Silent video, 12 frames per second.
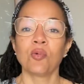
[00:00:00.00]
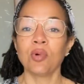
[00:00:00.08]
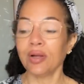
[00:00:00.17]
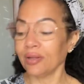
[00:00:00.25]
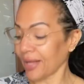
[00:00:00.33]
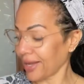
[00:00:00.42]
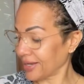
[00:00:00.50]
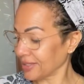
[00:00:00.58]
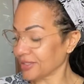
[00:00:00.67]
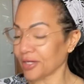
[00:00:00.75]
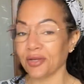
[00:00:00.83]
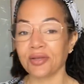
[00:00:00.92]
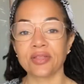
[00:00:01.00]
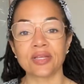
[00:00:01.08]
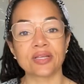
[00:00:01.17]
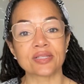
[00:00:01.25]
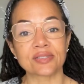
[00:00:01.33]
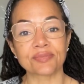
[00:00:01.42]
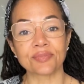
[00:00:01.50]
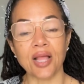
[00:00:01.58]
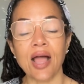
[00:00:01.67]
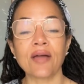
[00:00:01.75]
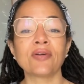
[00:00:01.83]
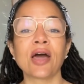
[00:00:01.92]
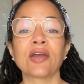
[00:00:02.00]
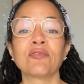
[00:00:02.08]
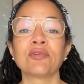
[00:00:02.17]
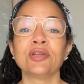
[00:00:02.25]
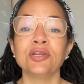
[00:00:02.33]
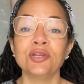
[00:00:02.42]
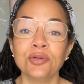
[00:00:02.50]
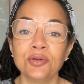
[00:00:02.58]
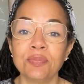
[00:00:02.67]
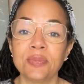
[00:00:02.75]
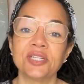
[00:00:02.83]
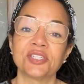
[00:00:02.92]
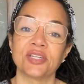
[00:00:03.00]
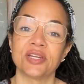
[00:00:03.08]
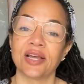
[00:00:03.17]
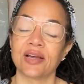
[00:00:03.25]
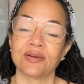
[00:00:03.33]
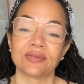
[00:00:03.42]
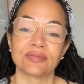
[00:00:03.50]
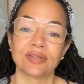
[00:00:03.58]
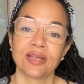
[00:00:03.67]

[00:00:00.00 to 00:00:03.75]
Well, I can tell you this, I've got a renewed mission now.